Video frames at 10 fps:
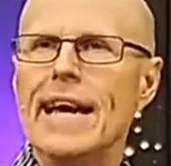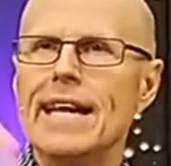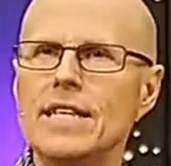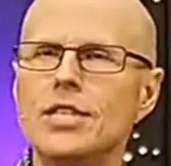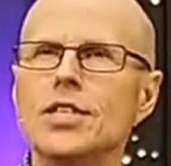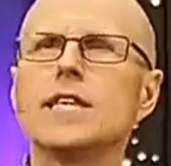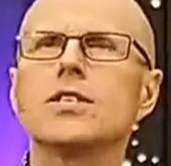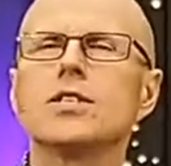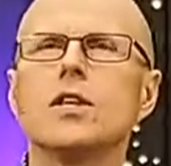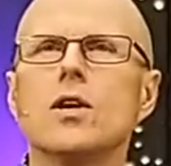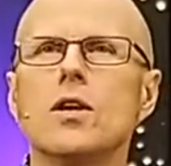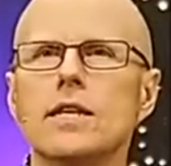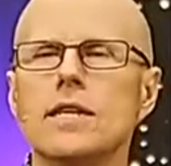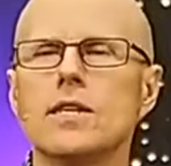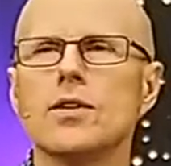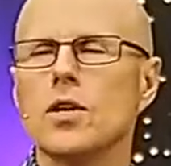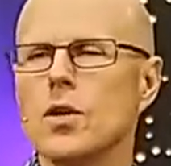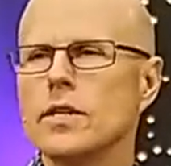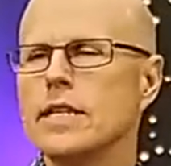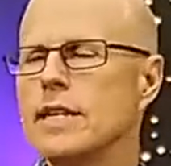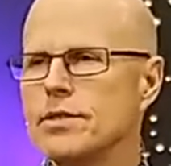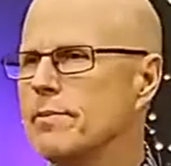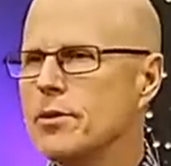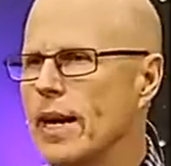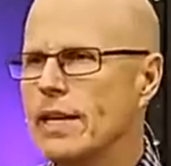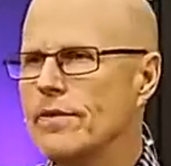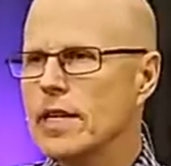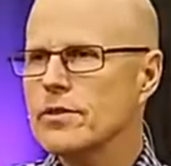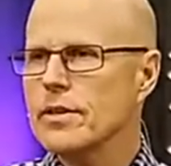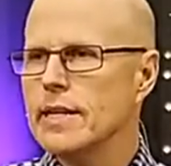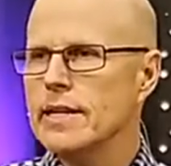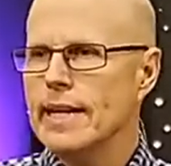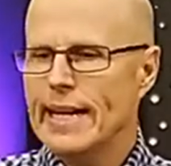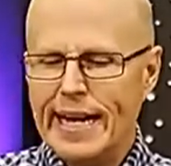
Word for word: and he seeks the Lord, and the Lord gives him great victory.